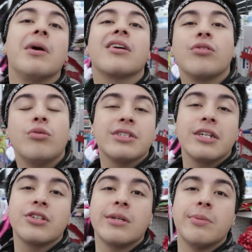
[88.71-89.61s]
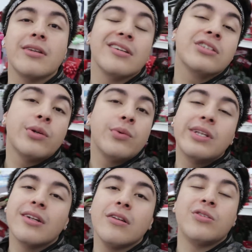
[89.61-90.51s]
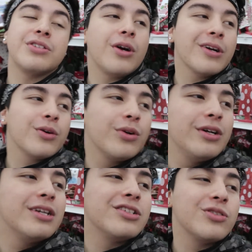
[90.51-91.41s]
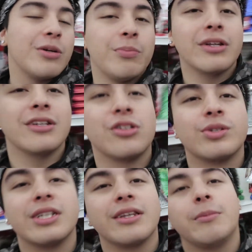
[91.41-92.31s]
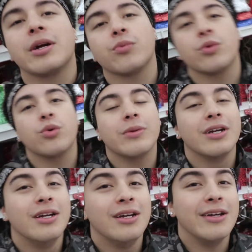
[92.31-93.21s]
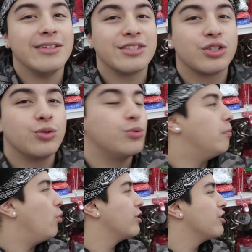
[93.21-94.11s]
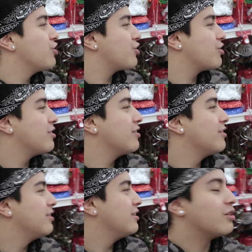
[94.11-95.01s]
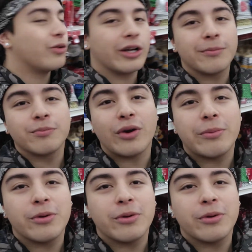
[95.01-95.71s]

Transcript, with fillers: my girl was actually complaining yesterday. We did a little Target run, and she was complaining. She was saying that my room is too boyish, right, babe?